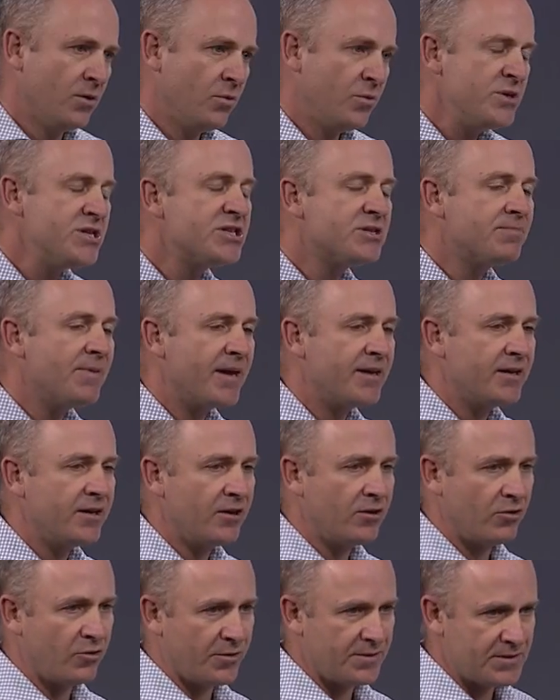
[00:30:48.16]
We spend an
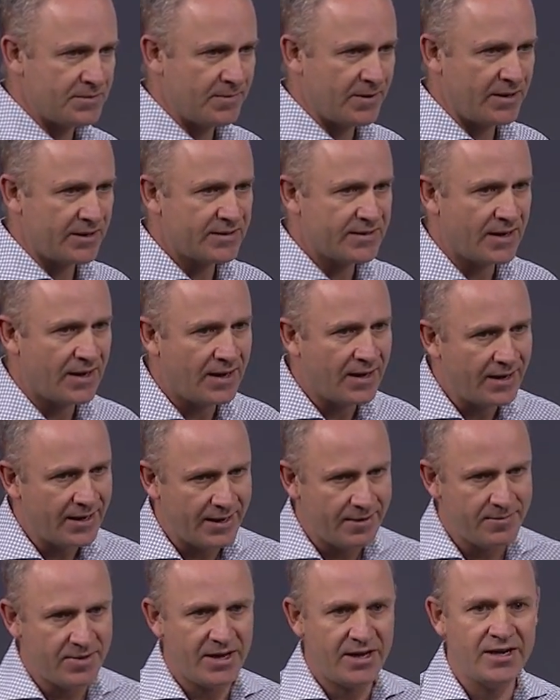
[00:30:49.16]
enormous amount of
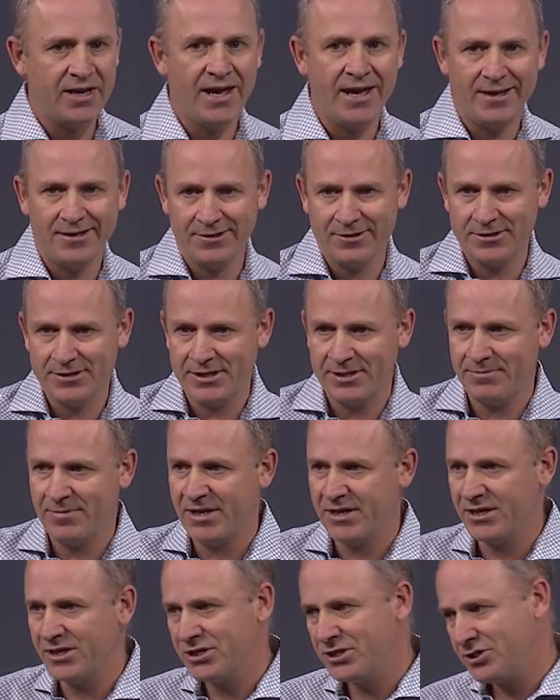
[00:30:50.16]
time and energy
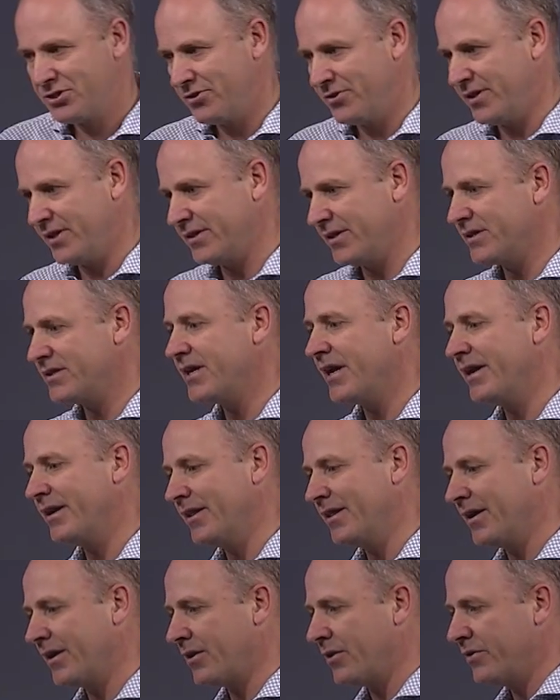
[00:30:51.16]
making sure that the data
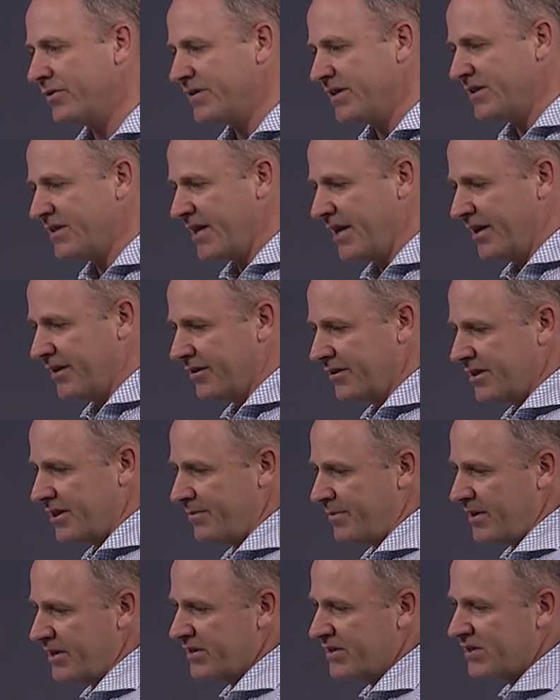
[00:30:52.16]
that goes into
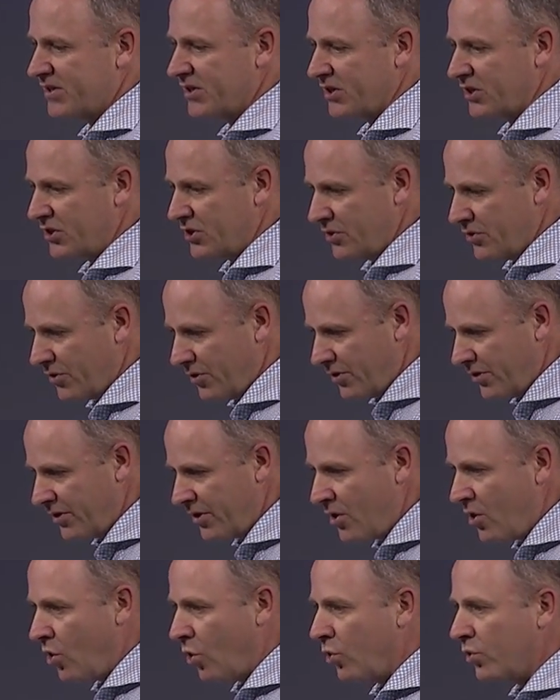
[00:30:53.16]
NRDB is secure,
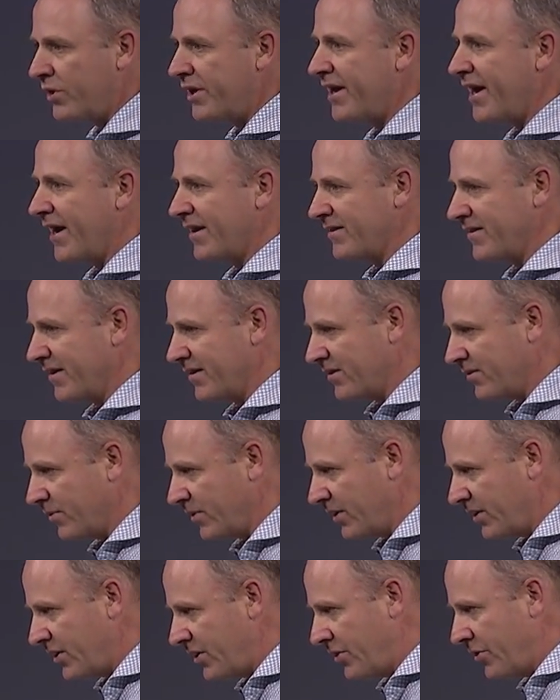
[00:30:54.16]
only accessible
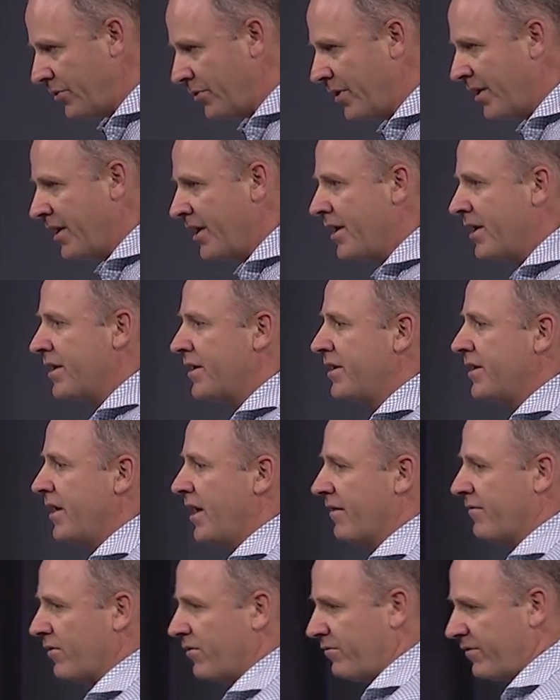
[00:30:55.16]
to you,
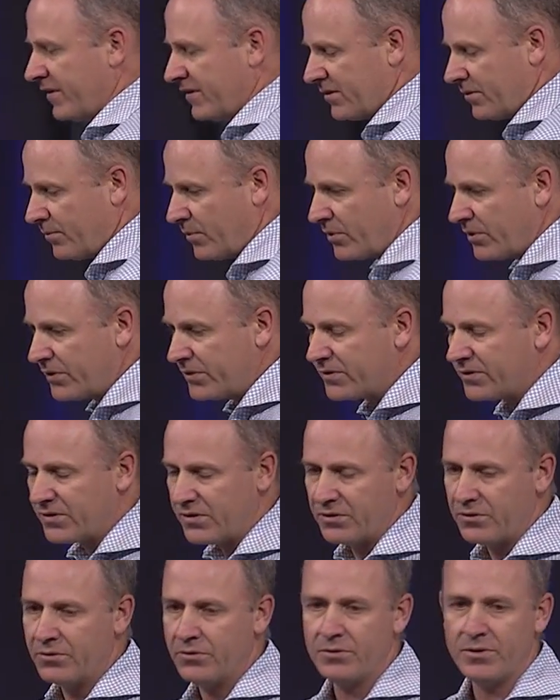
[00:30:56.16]
never visible
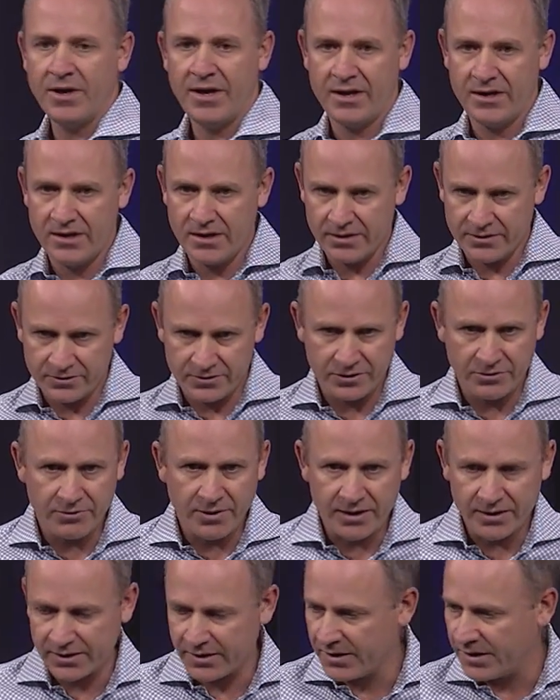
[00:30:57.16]
to any other New
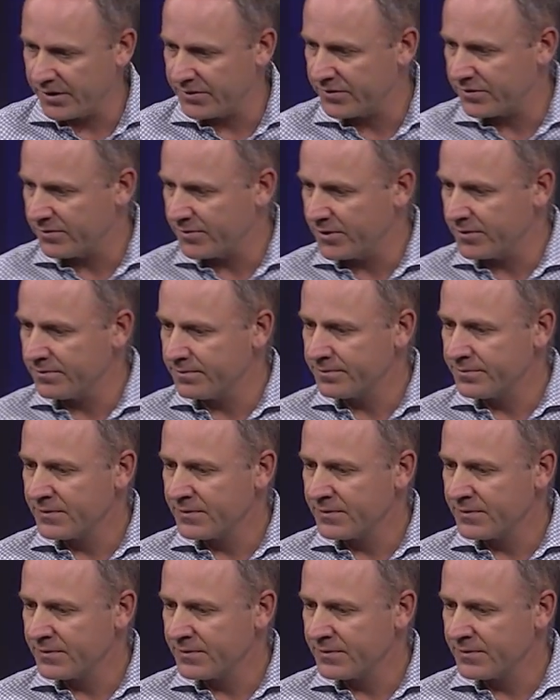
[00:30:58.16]
Relic customer.